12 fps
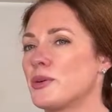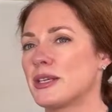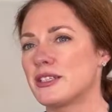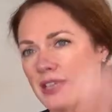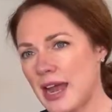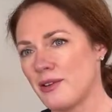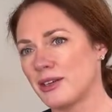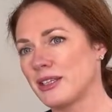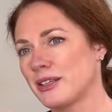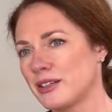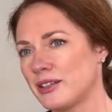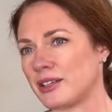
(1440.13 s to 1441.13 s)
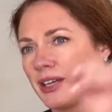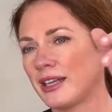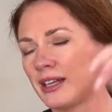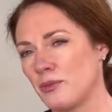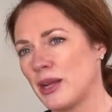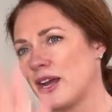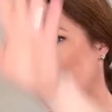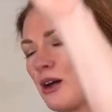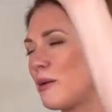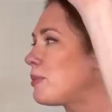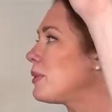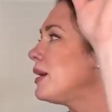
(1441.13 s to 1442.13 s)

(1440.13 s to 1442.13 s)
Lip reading: went down a little and then went up,